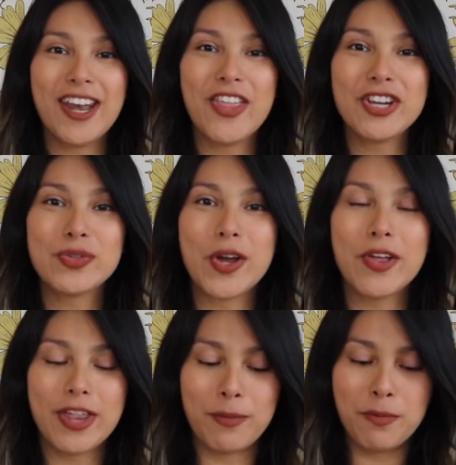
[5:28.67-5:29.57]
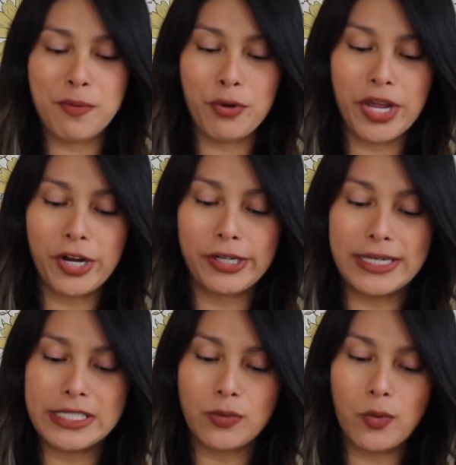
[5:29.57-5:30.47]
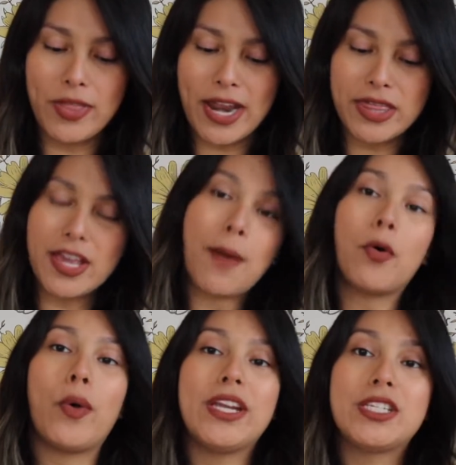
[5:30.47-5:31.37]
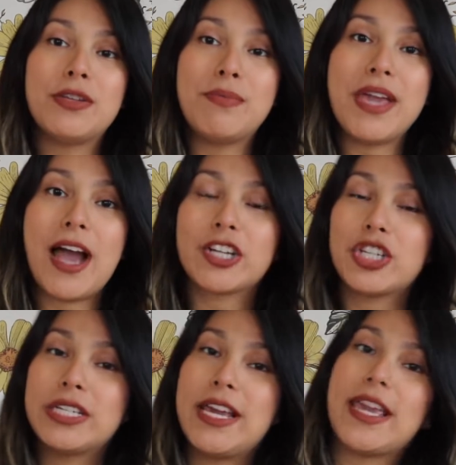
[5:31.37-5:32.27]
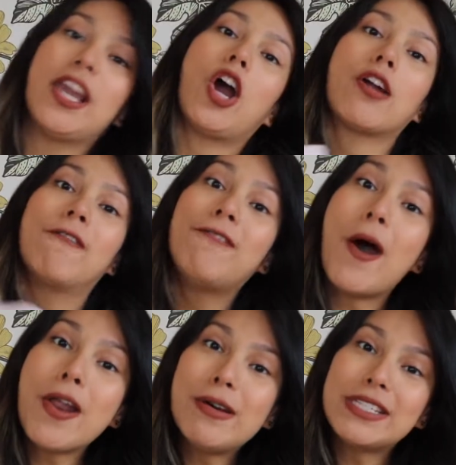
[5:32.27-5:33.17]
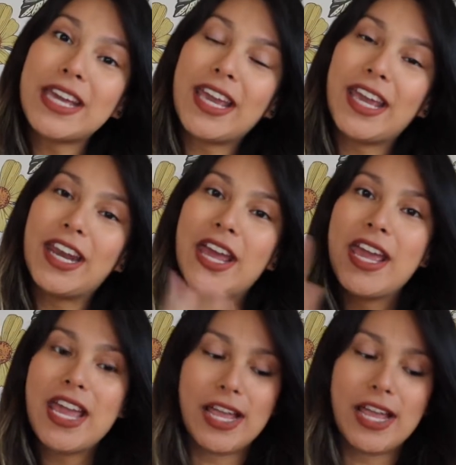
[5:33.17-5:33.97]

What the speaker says: Another swaddle that I'm going to be bringing her is the one that I think I'm going to be actually taking our photos in